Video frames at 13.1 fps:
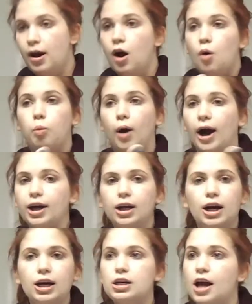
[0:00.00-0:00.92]
Why can
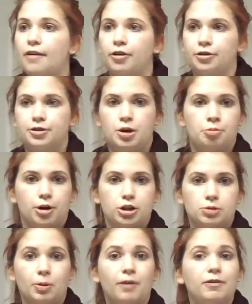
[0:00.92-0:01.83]
I never say brush
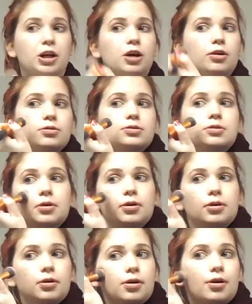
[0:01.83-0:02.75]
in my videos?
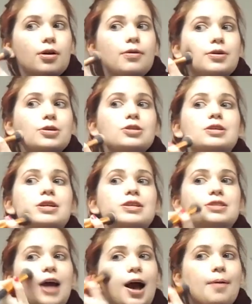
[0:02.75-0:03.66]
I'm just going to
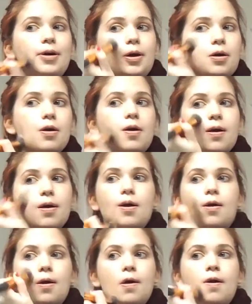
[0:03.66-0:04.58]
dab it
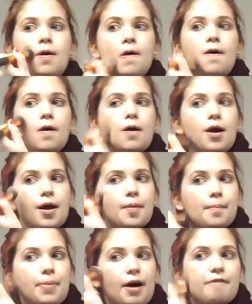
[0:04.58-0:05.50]

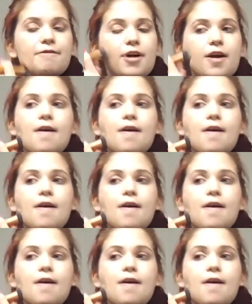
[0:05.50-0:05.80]
and buff it.